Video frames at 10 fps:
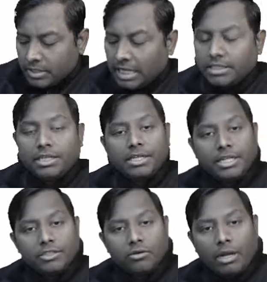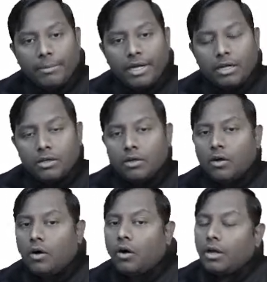Either decrease glutamate
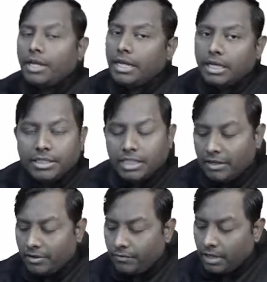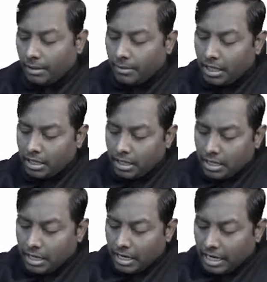or increase the level of GABA.
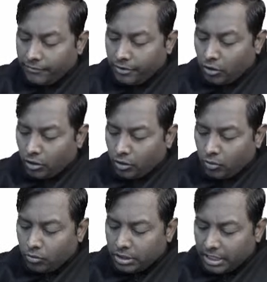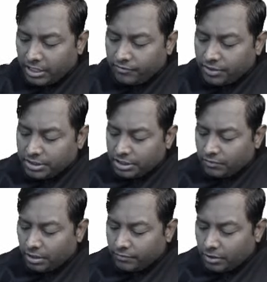And we all know that if this is
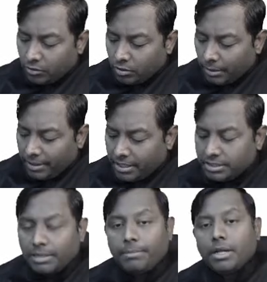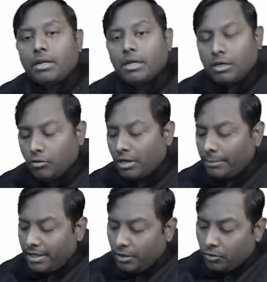one of the glutamate receptor,
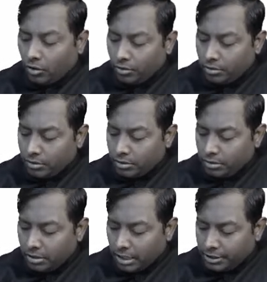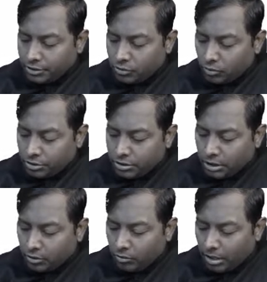glutamate neuron that stores
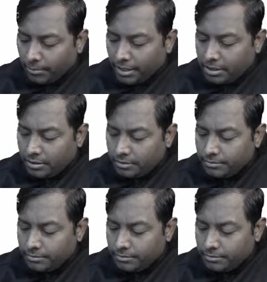the glutamate,